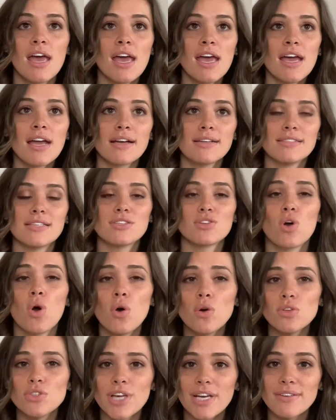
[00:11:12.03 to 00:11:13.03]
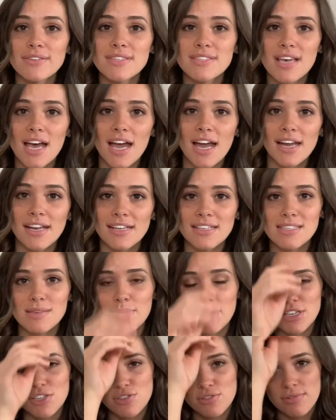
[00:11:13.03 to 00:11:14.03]
because it's cold outside, it's a
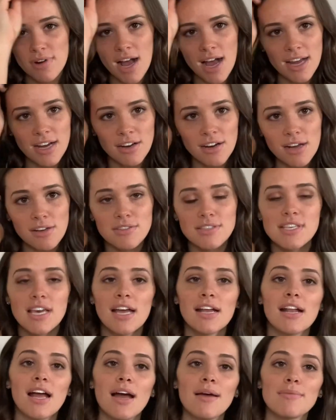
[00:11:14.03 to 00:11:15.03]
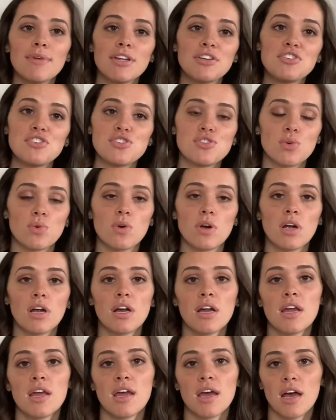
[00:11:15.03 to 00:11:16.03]
bit drier outside. I'm not
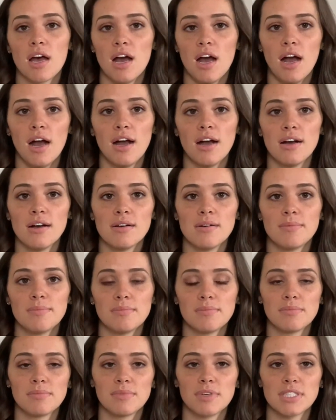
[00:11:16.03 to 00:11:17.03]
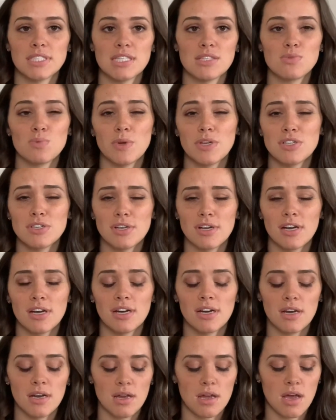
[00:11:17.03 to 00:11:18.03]
sure, because it's
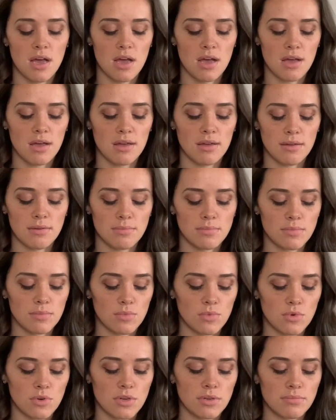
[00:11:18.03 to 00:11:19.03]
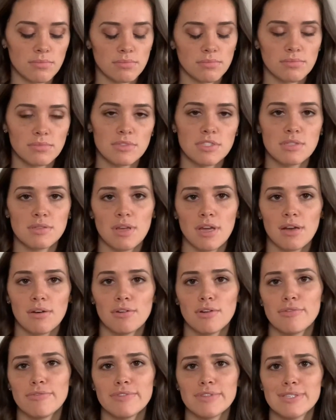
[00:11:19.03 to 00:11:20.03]
winter, or I don't
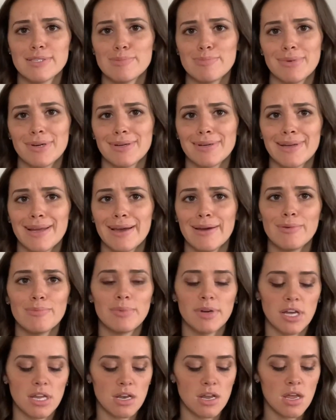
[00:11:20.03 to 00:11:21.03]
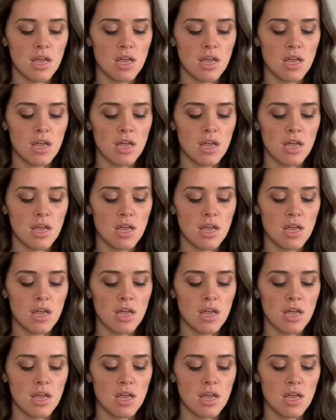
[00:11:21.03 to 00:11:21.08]
know if it's spring now, but